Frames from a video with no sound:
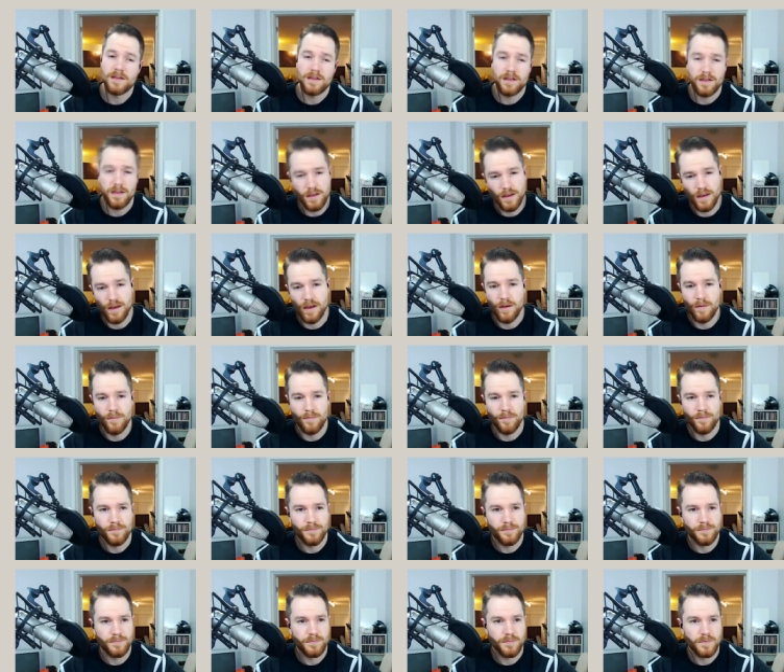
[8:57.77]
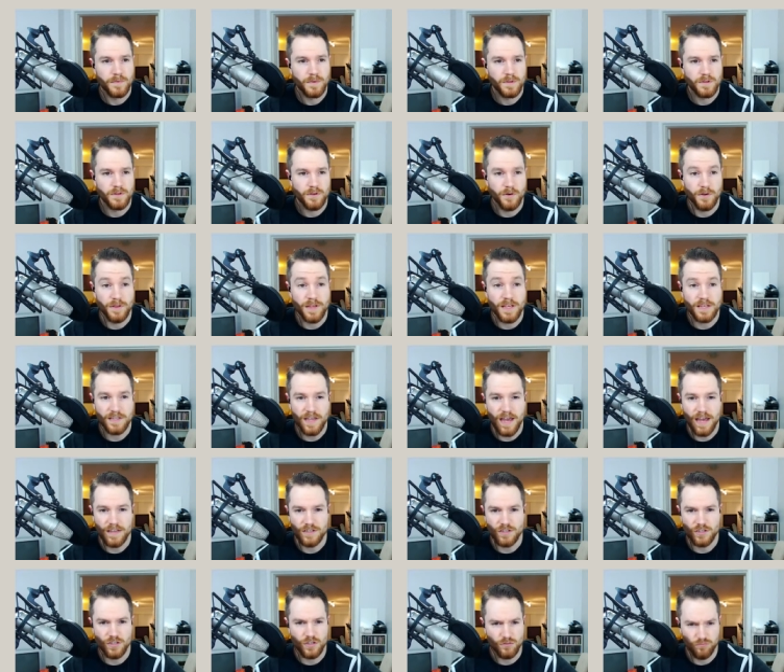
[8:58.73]
Um, so in this
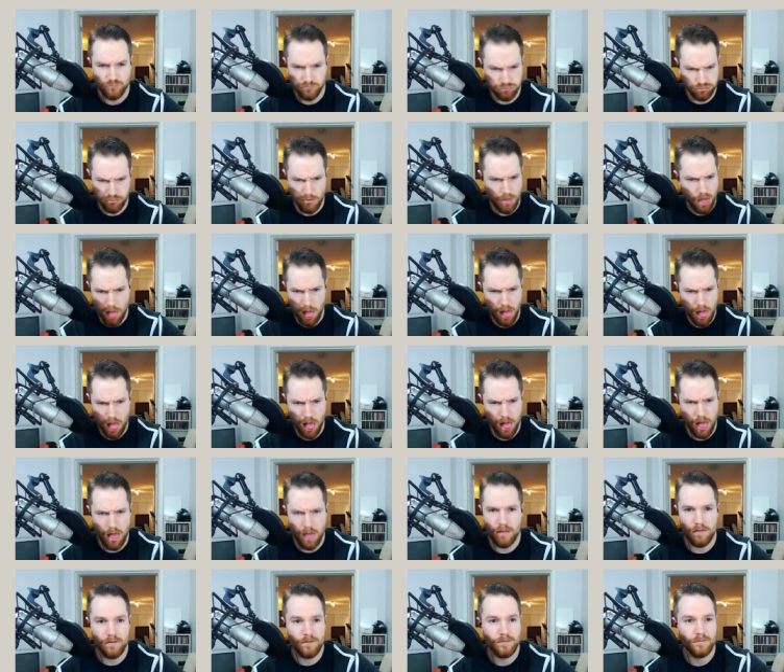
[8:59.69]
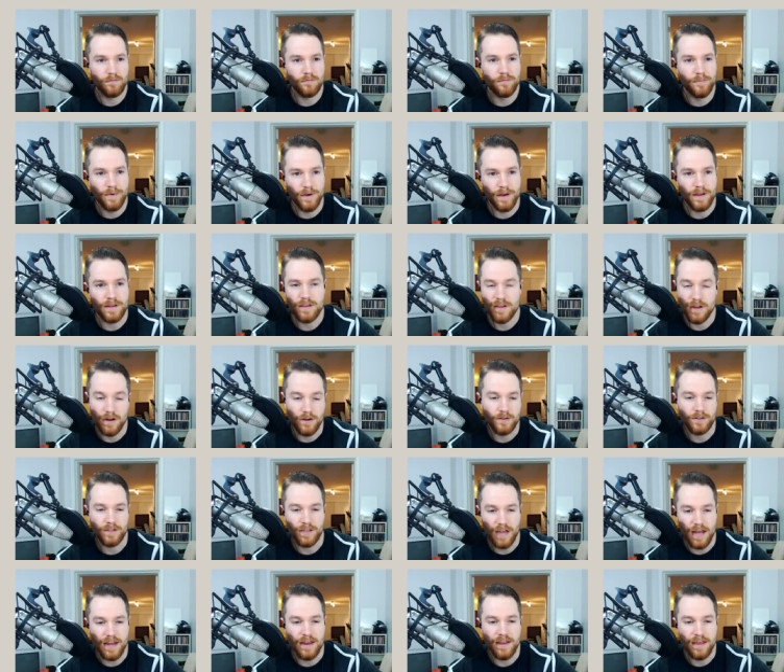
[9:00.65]
case, it's just, bleh, but you know,
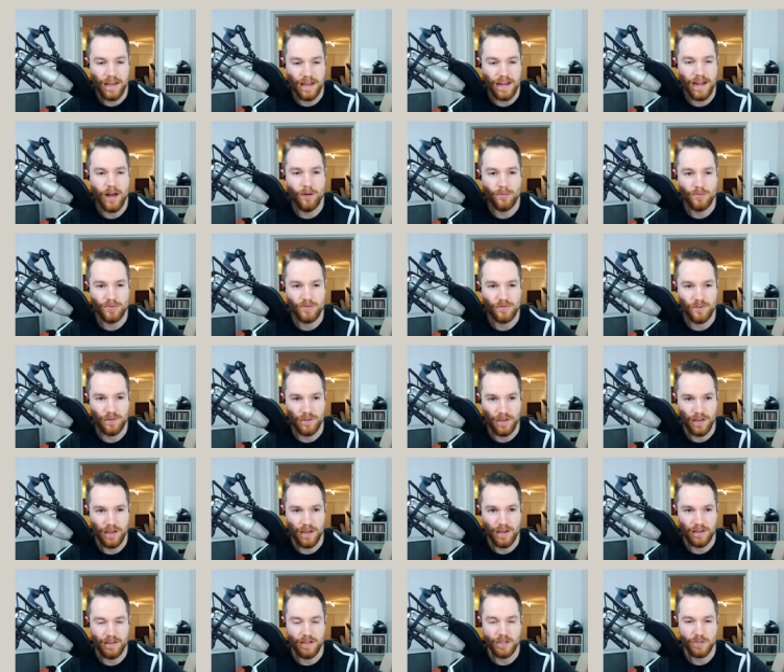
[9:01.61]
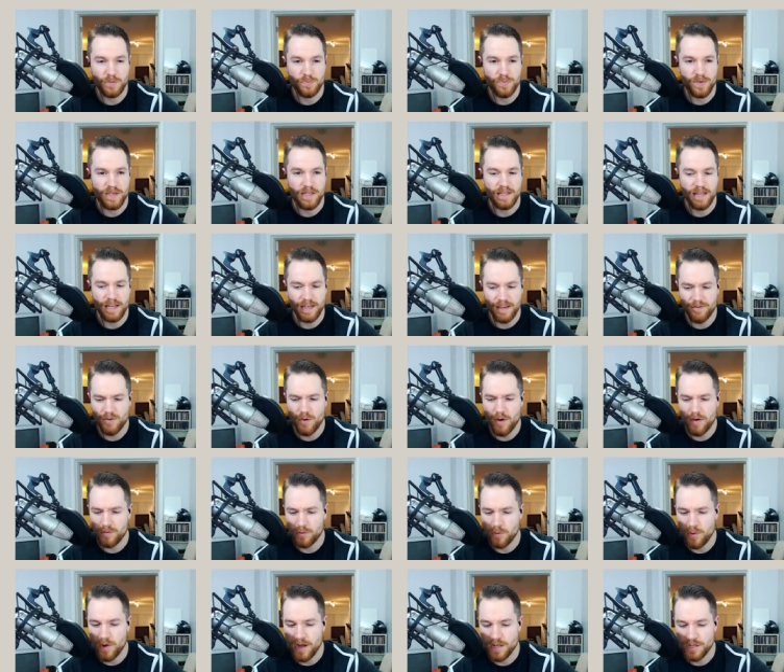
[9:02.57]
kind of it helps for the the speed. Like if you
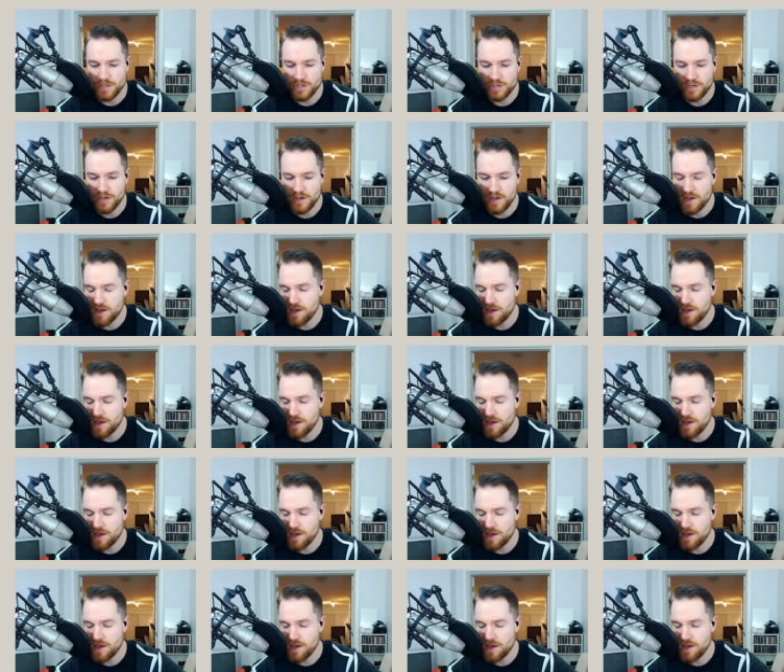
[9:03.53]
ever watch